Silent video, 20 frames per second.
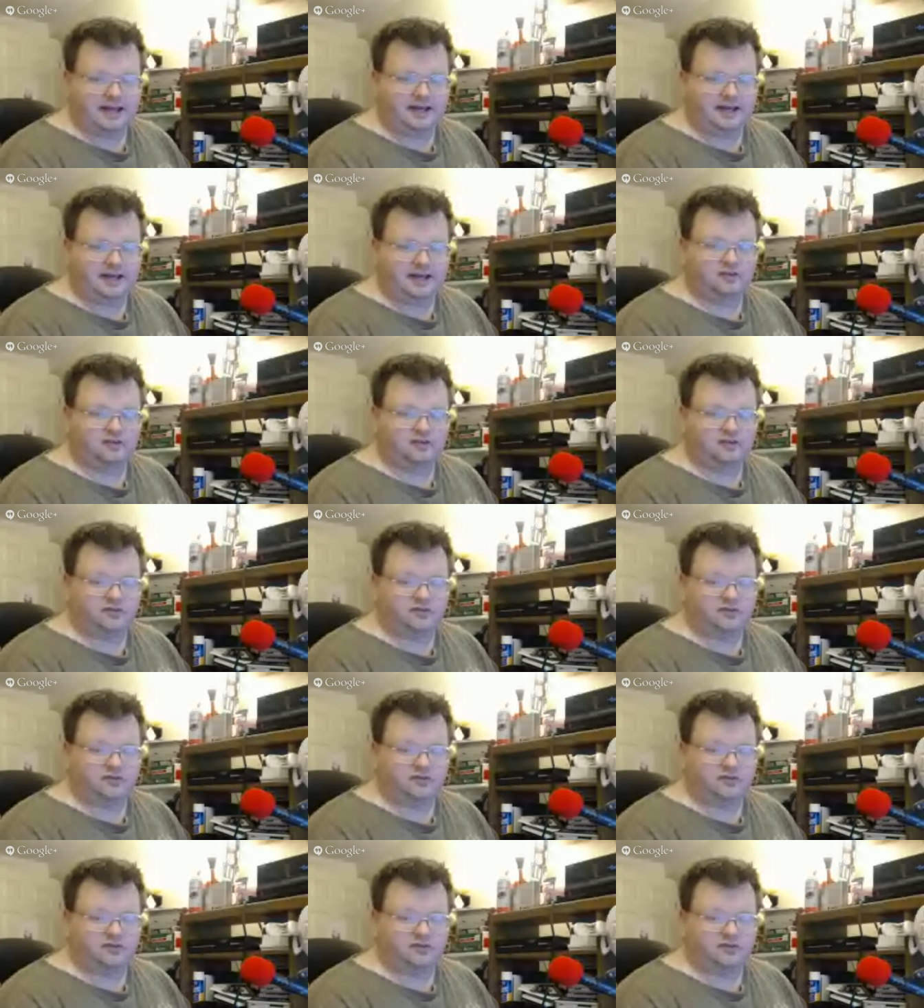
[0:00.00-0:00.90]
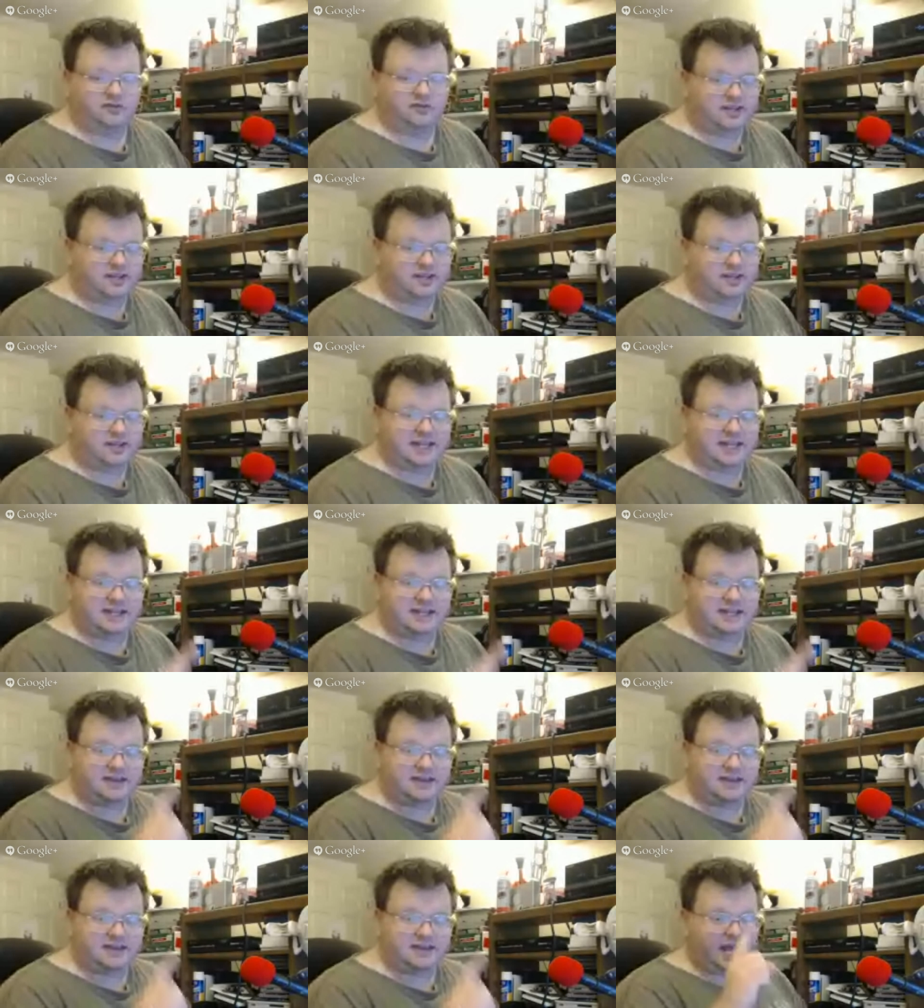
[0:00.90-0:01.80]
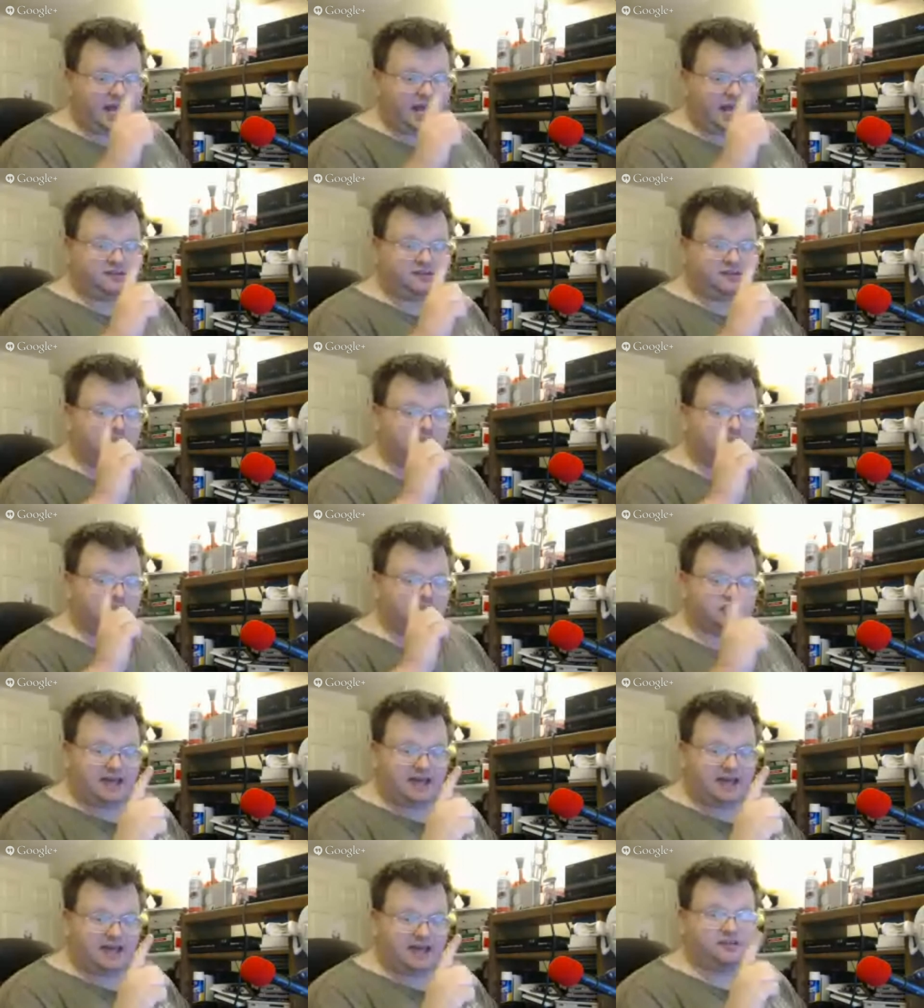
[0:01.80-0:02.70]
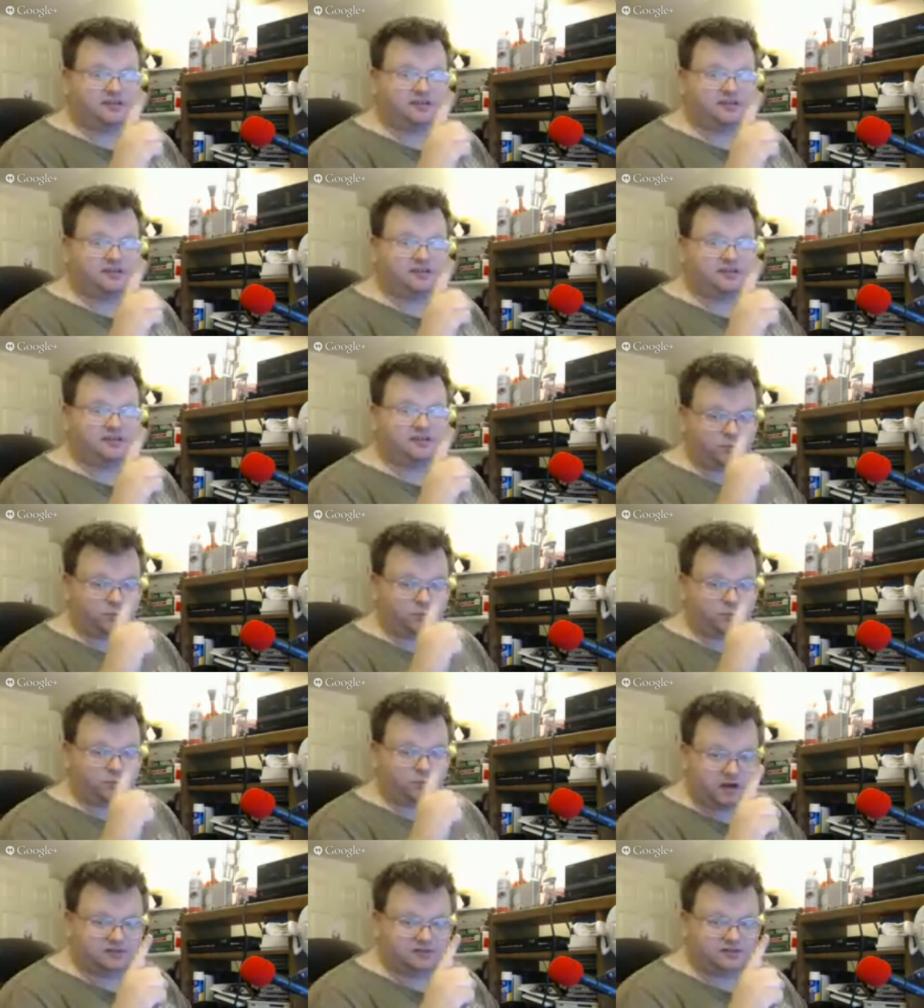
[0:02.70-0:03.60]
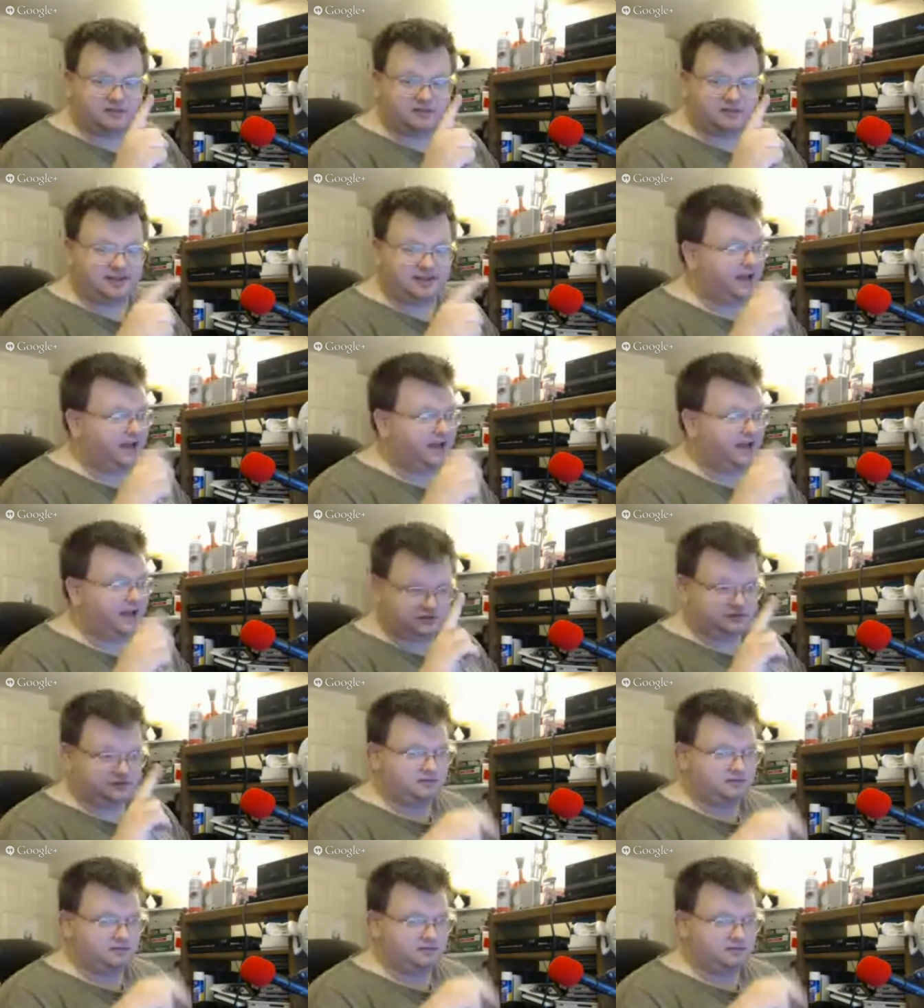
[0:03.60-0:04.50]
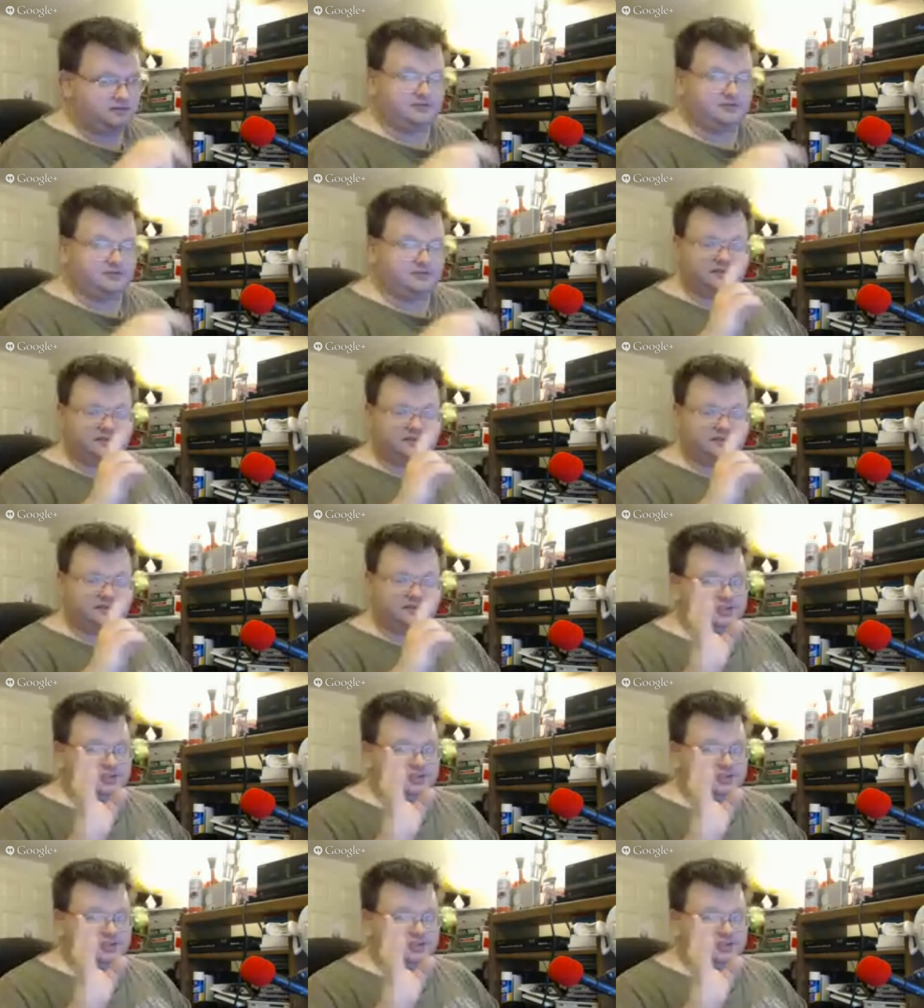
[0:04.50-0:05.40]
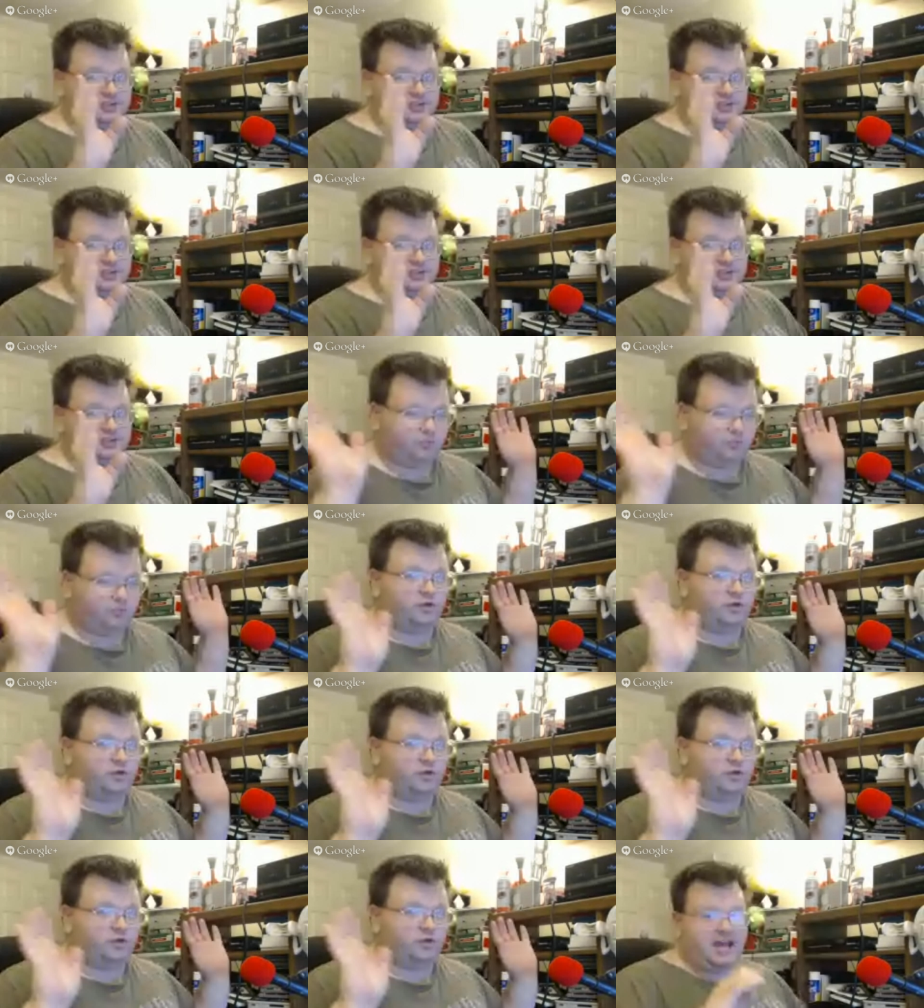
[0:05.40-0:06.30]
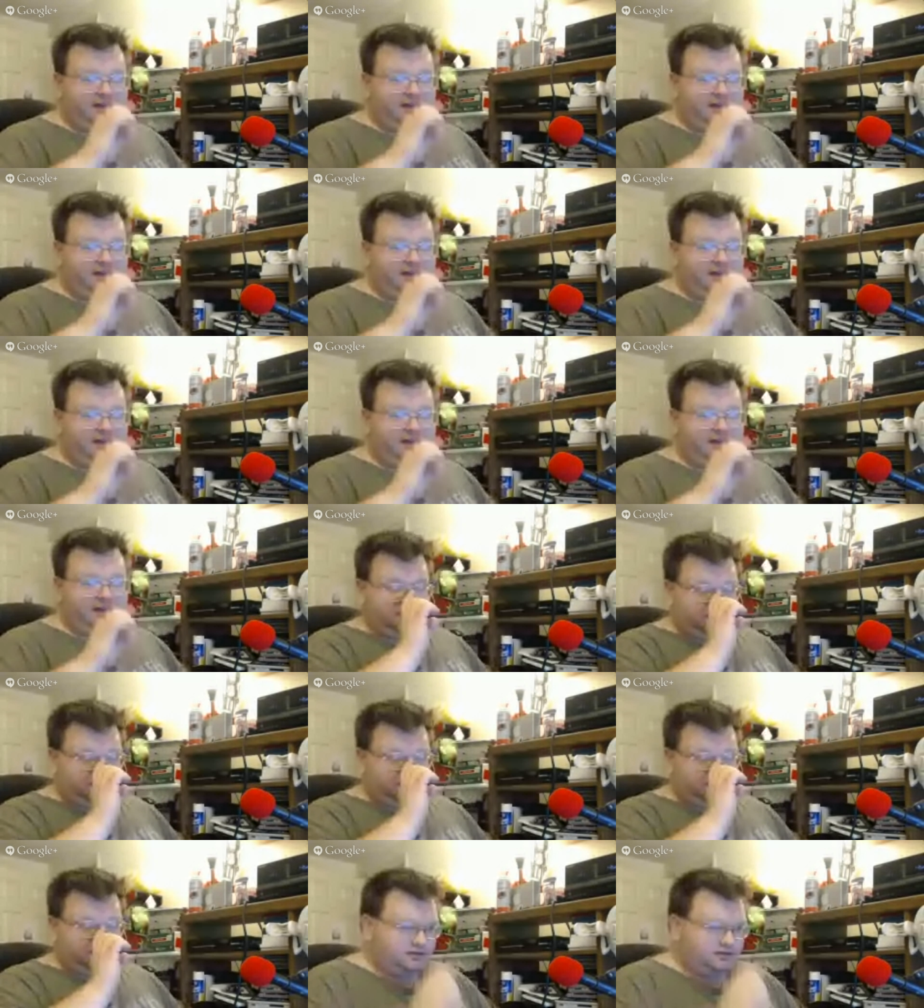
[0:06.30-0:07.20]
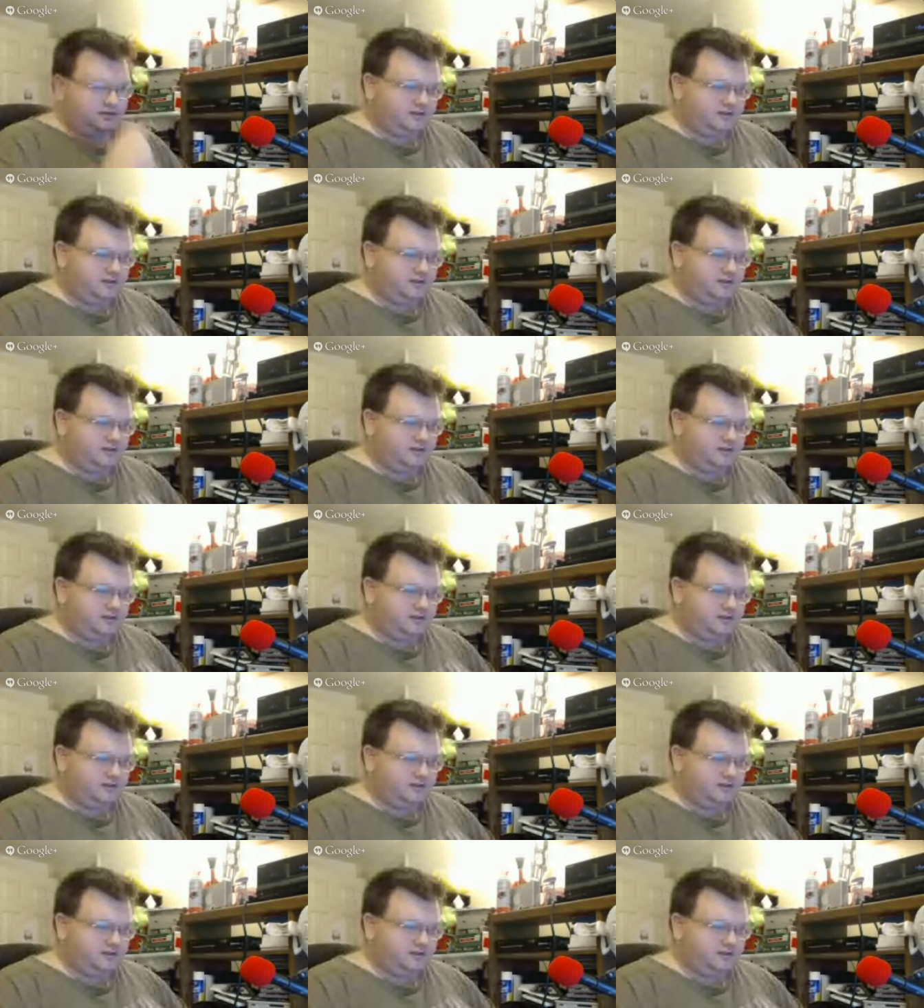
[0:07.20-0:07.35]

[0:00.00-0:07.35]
that is 1Z as in jazz with 1Z, not the word jazz and,